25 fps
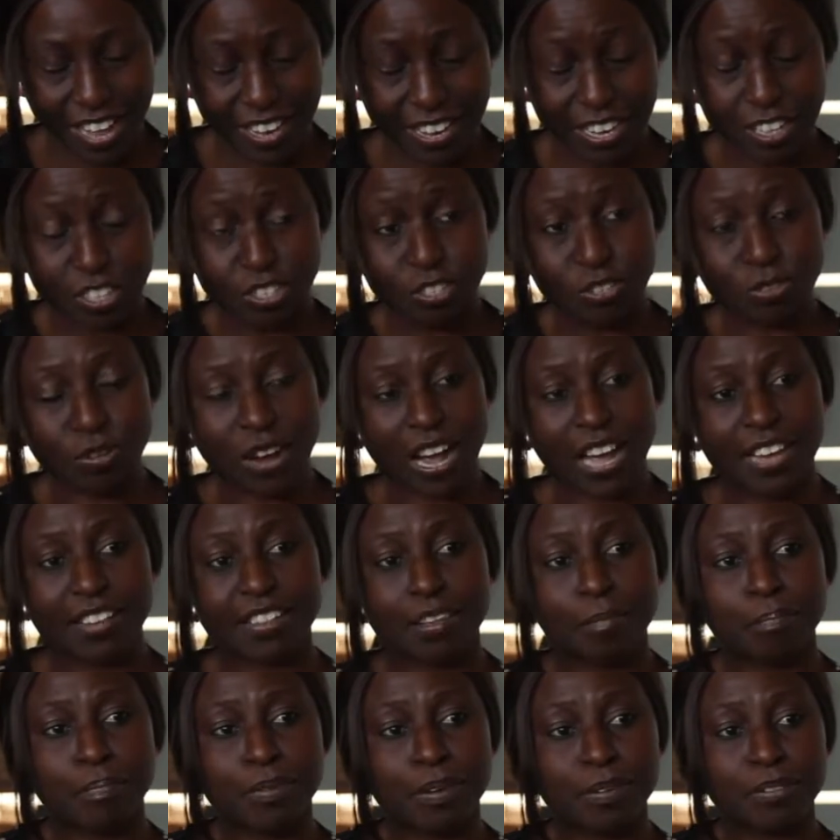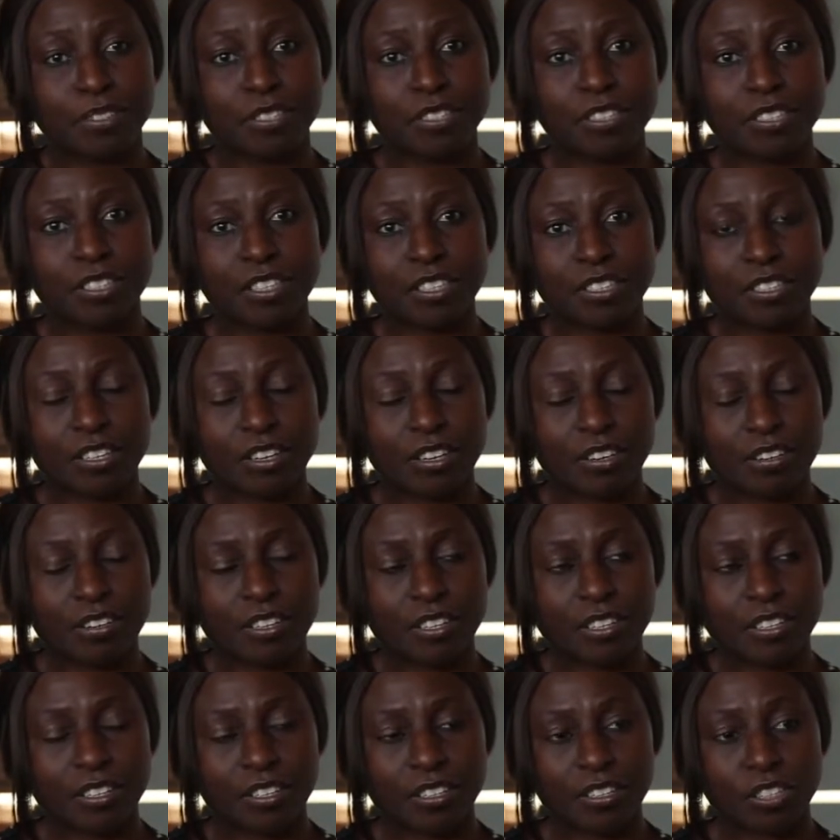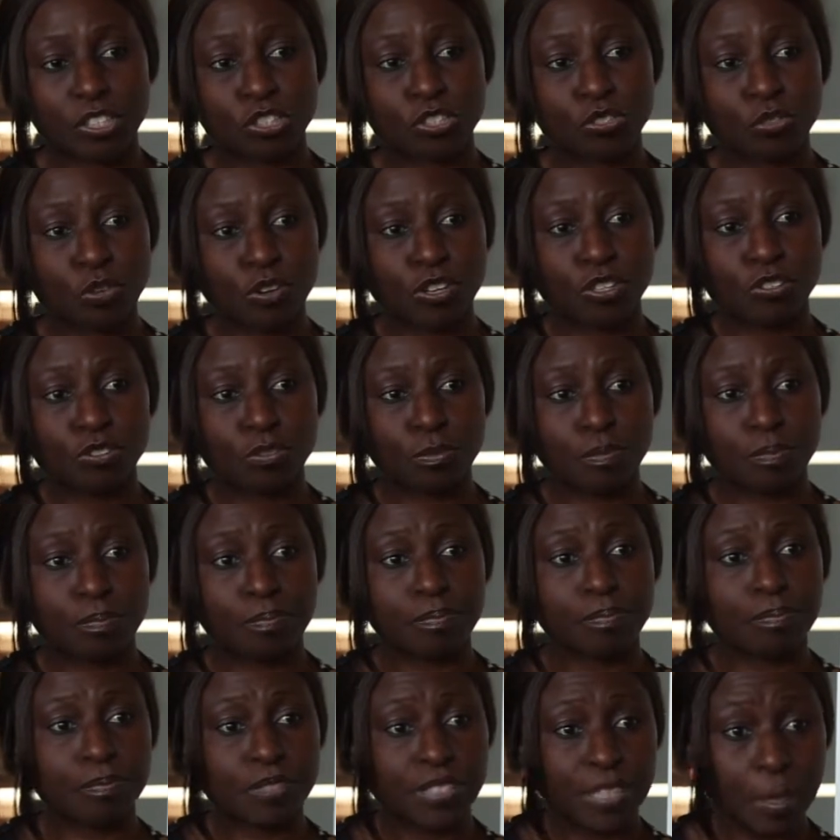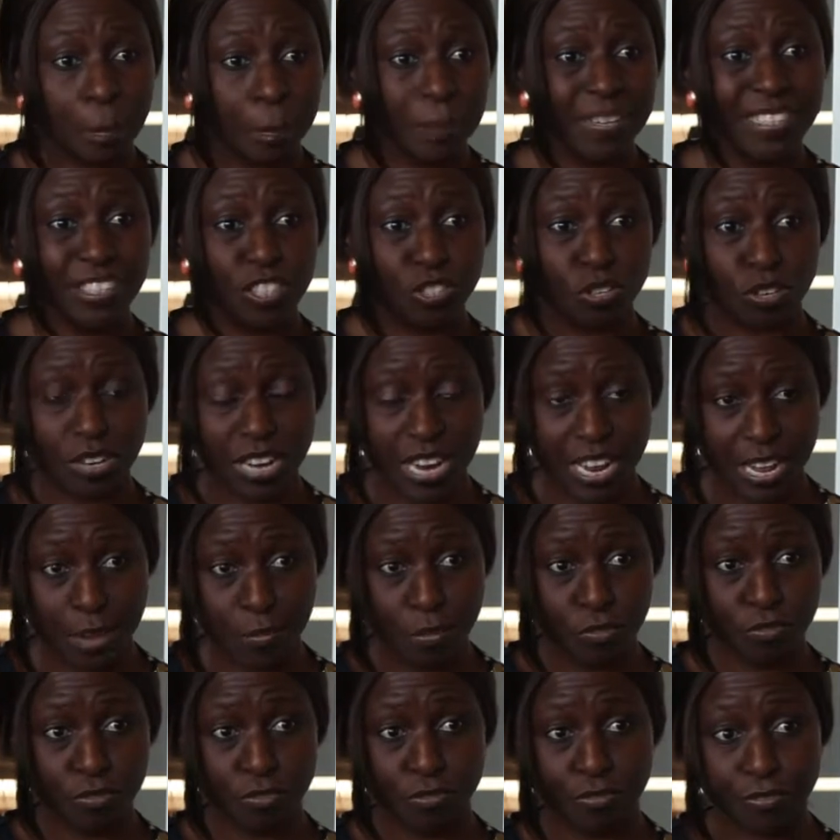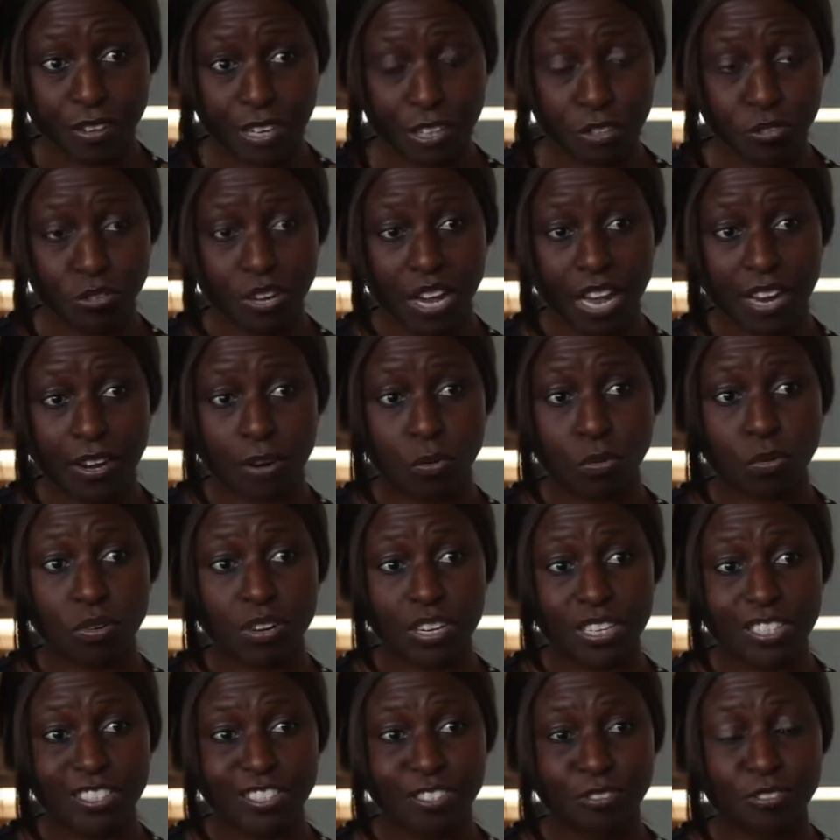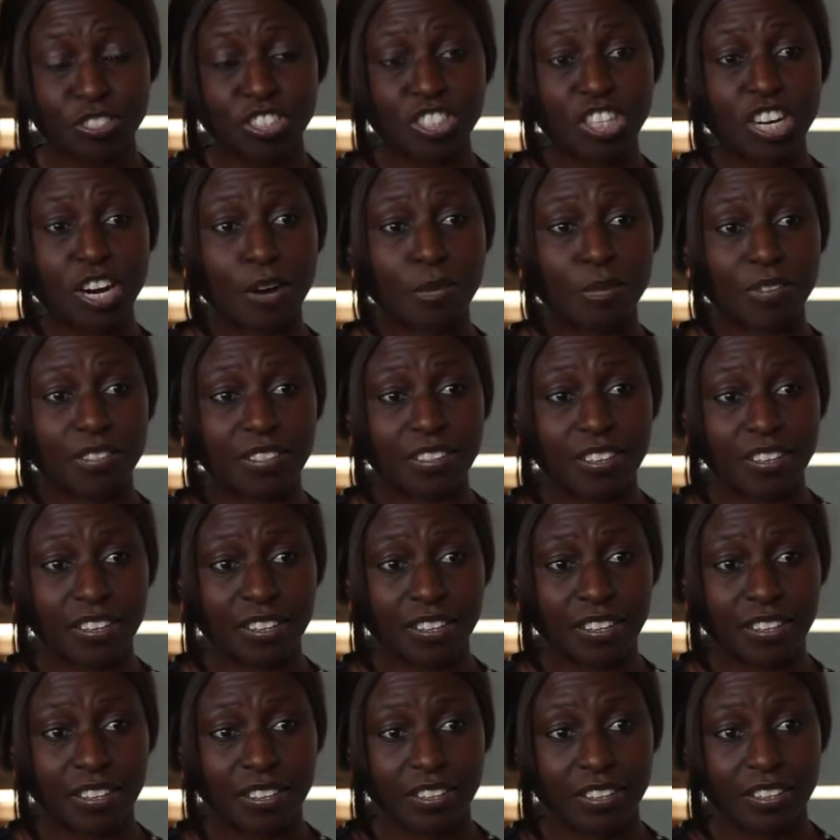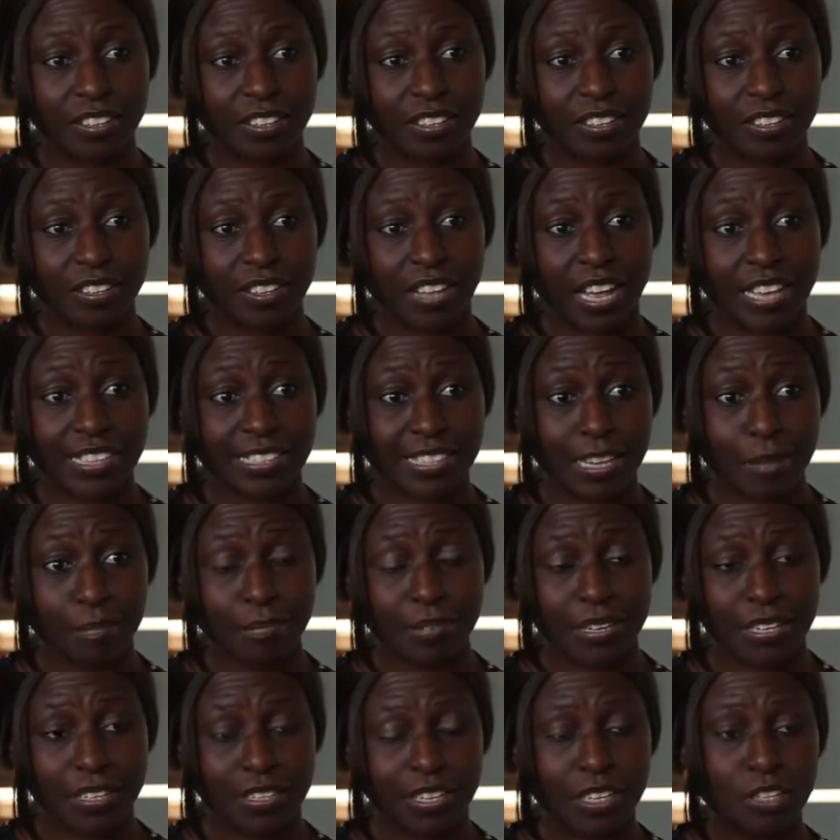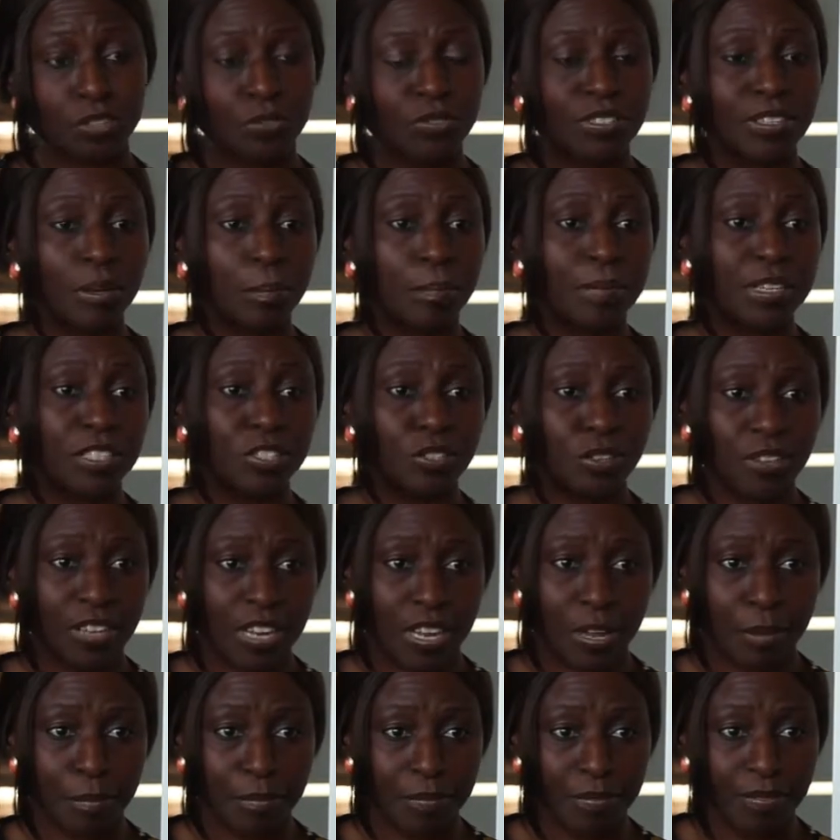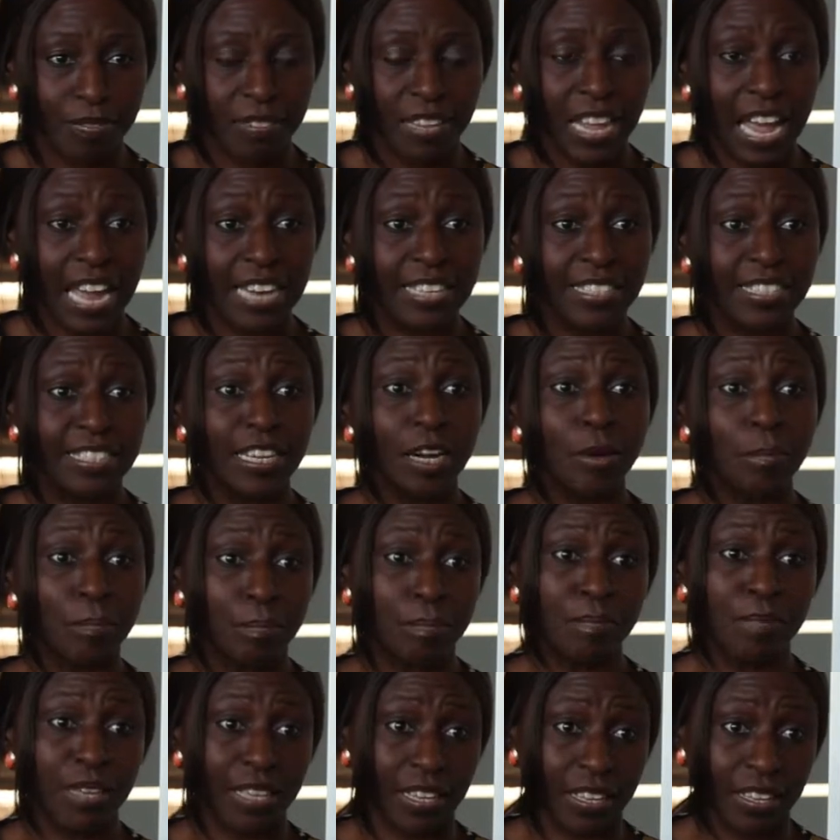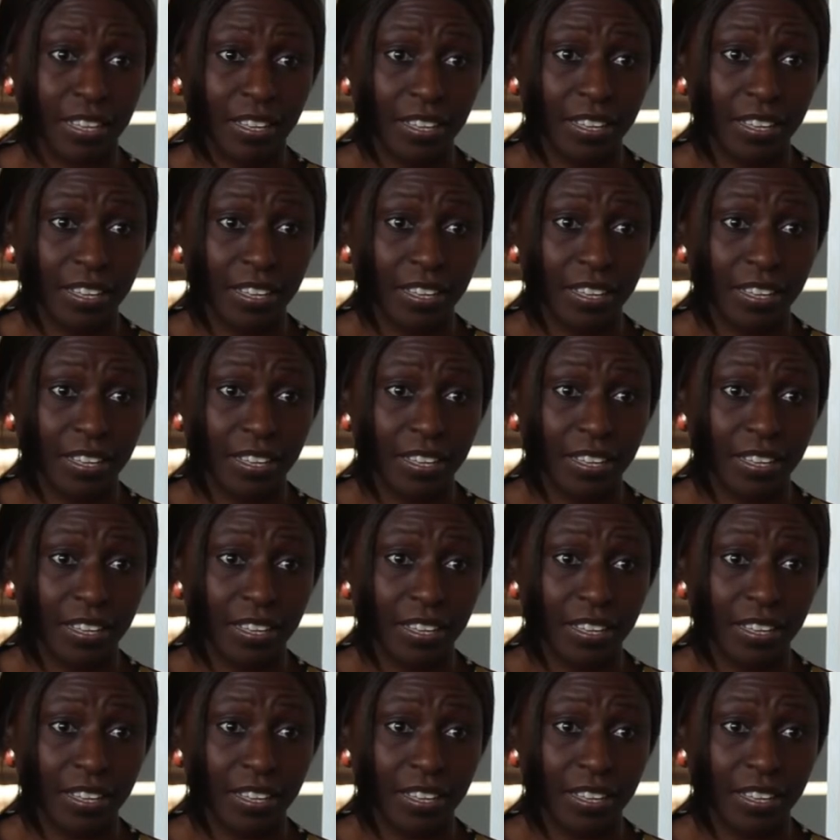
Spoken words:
And then you had the choice to submit your name. If you felt you had a word to share with the assembly, then you submit your name. And dump me.